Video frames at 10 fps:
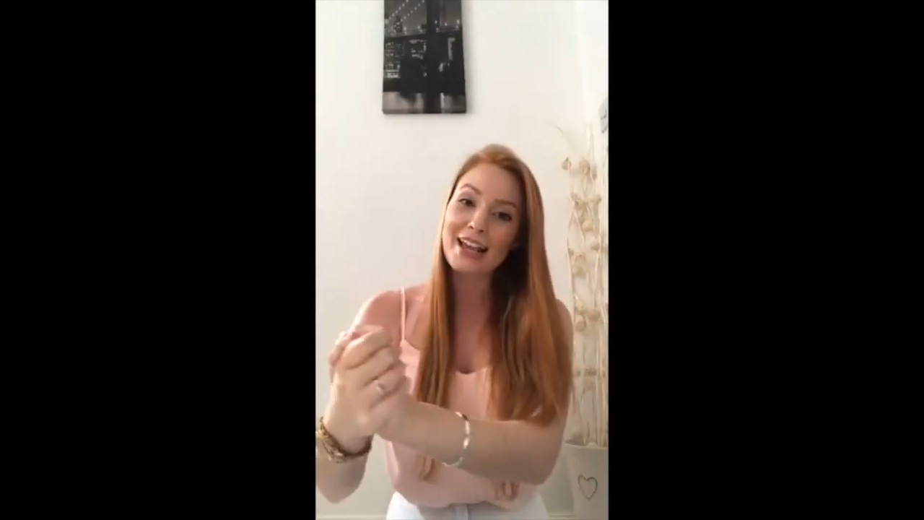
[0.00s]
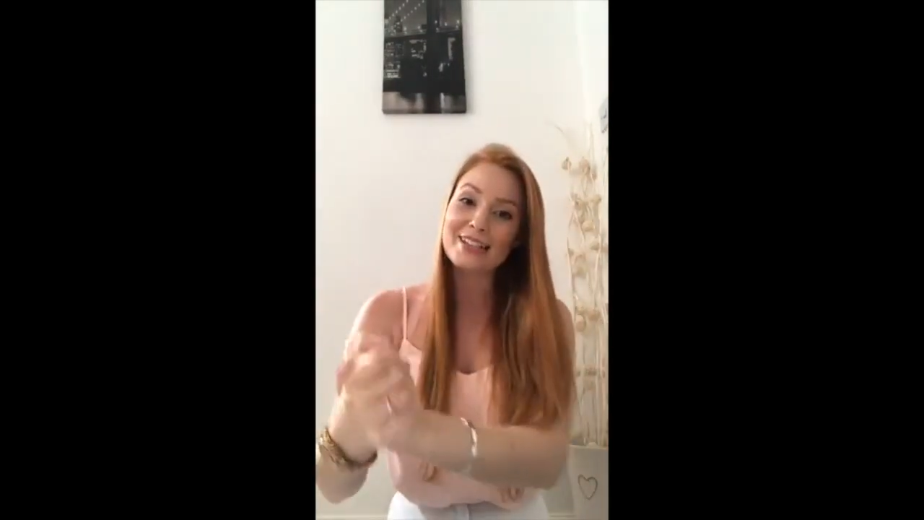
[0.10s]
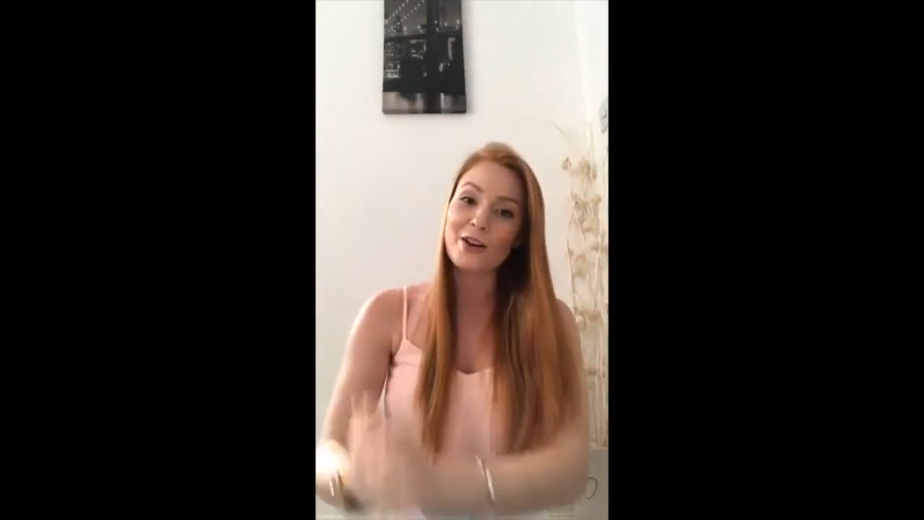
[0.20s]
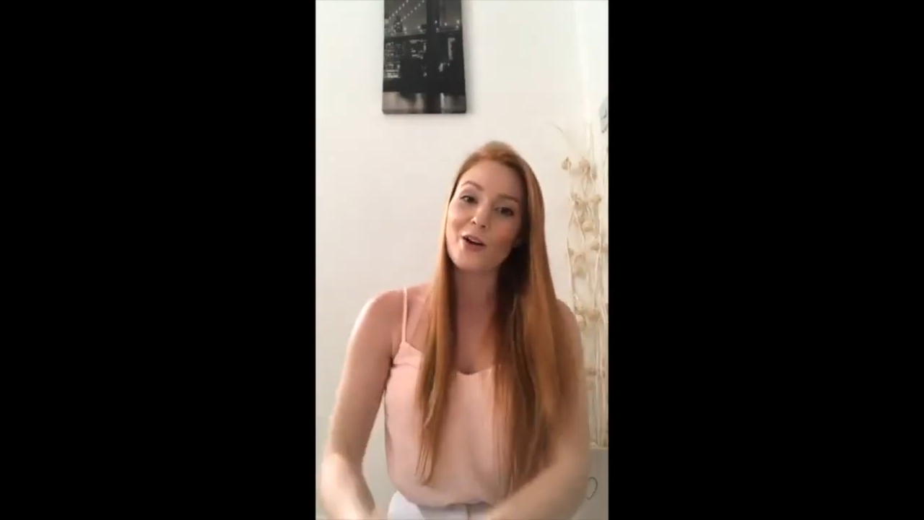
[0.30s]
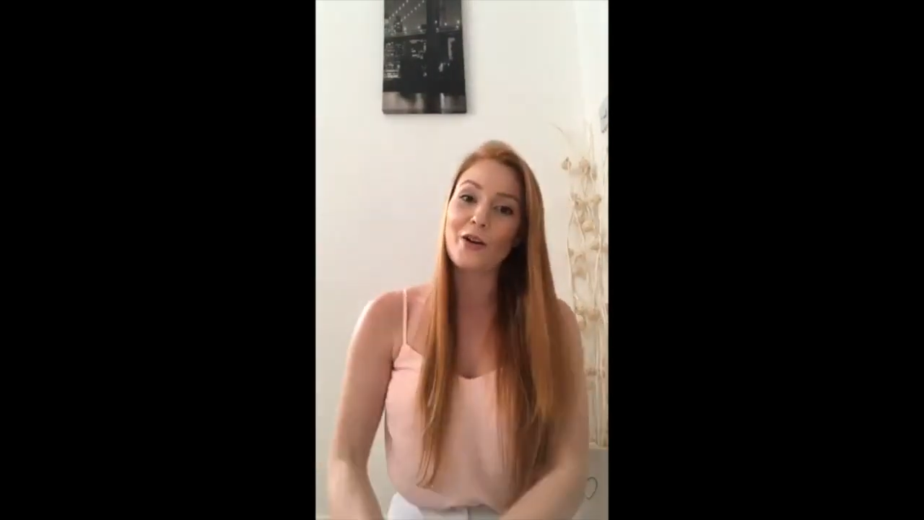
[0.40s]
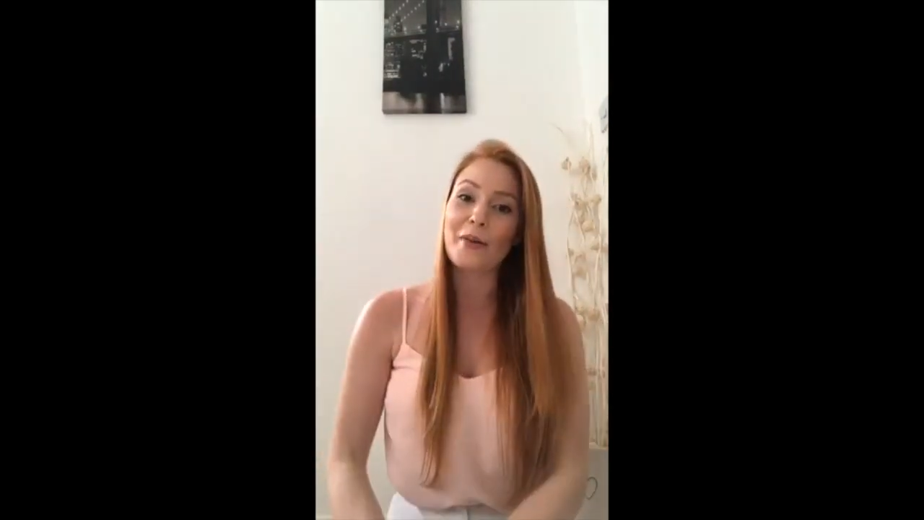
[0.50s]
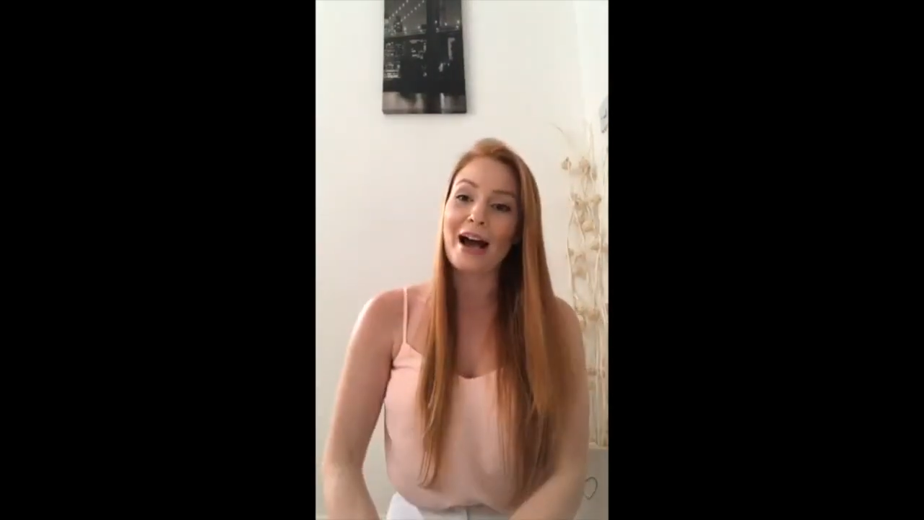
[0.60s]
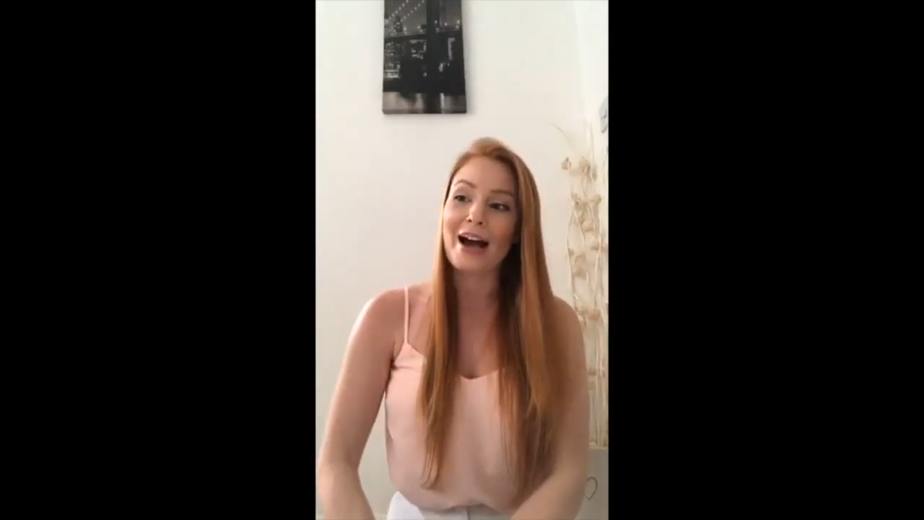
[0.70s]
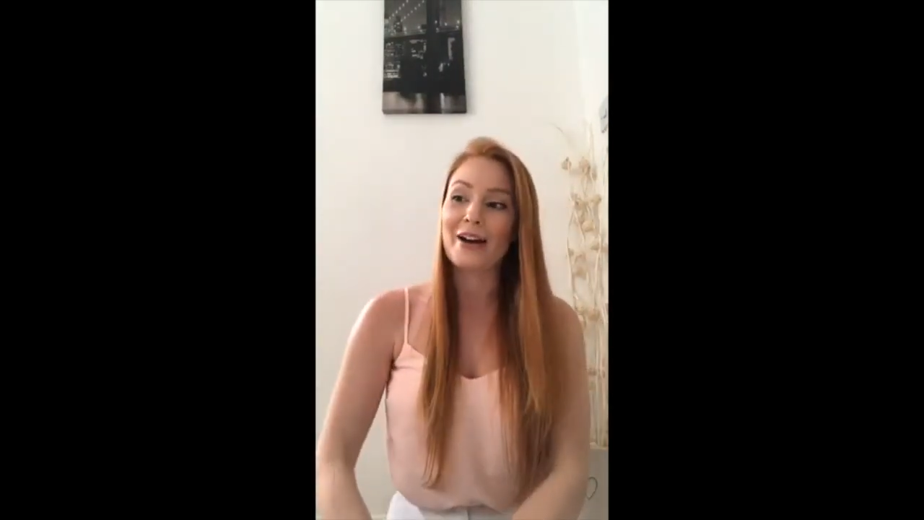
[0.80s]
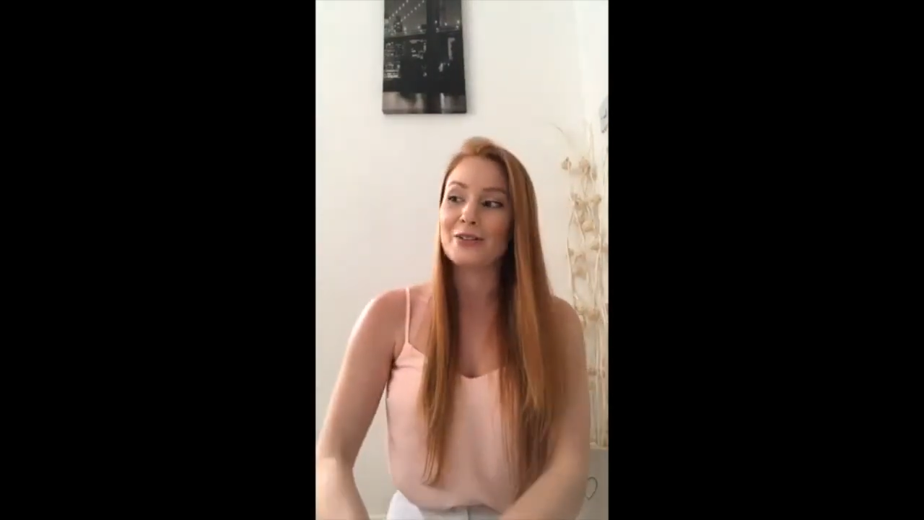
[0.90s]
is all
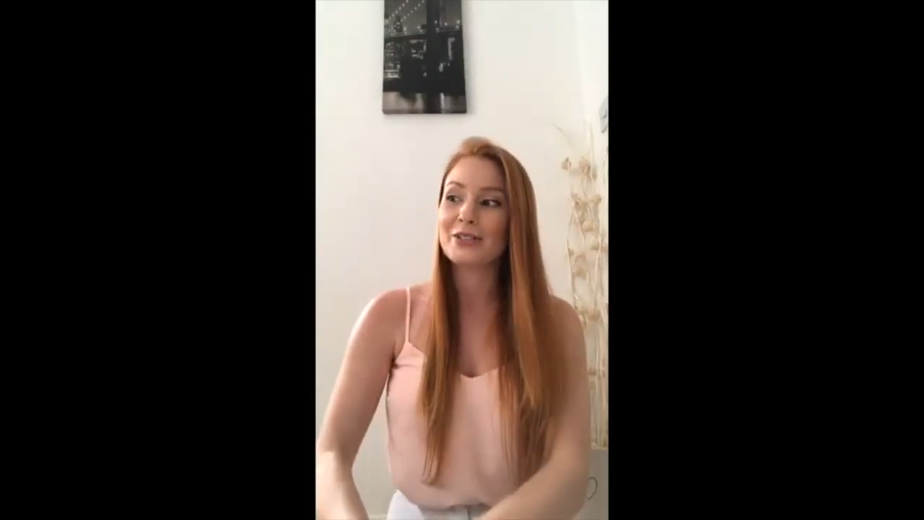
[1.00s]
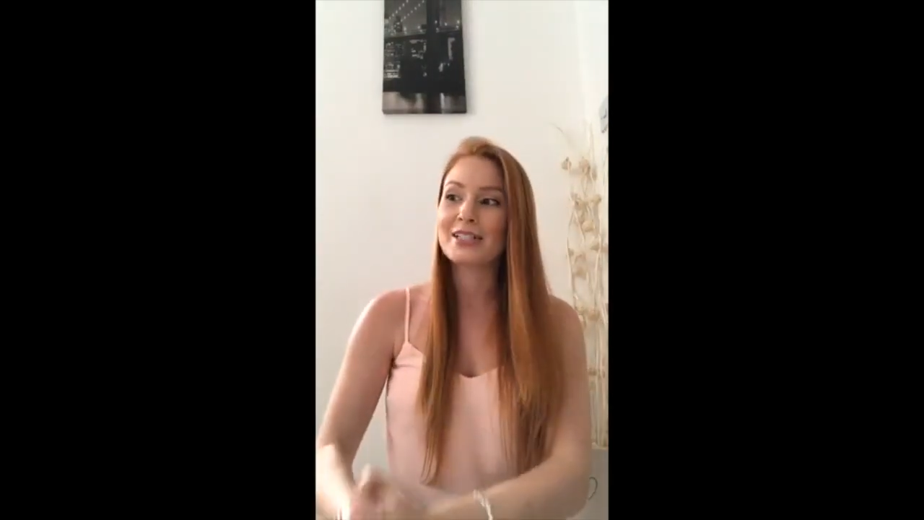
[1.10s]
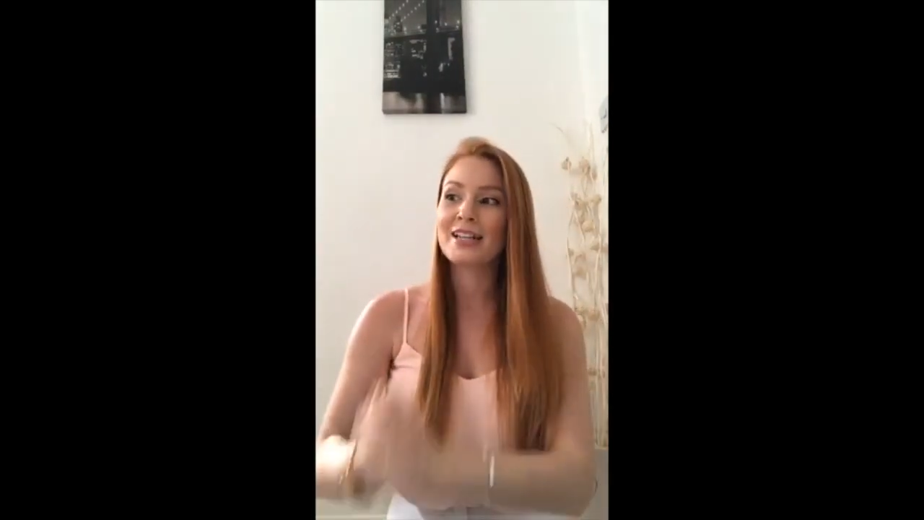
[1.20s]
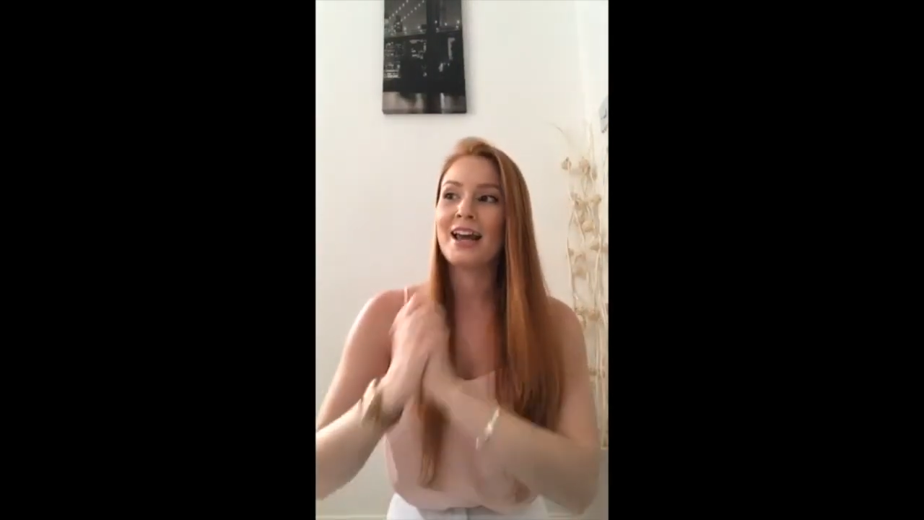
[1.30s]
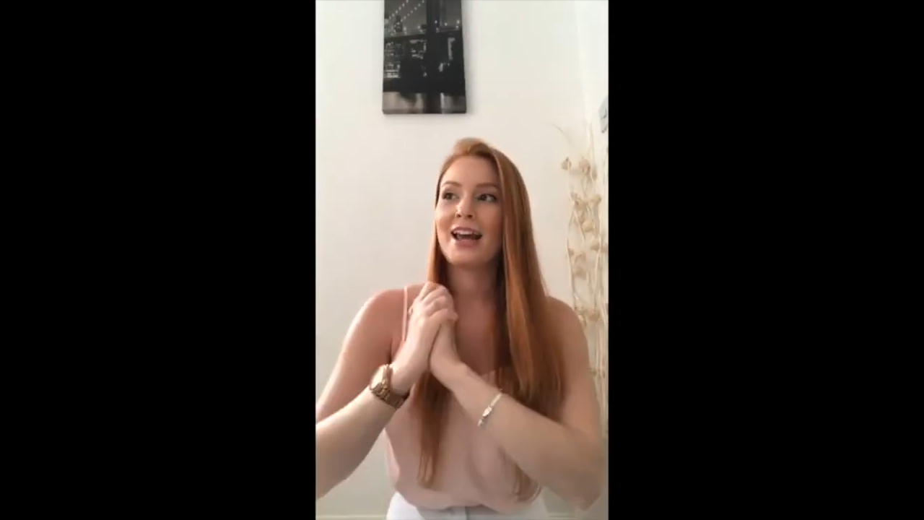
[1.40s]
about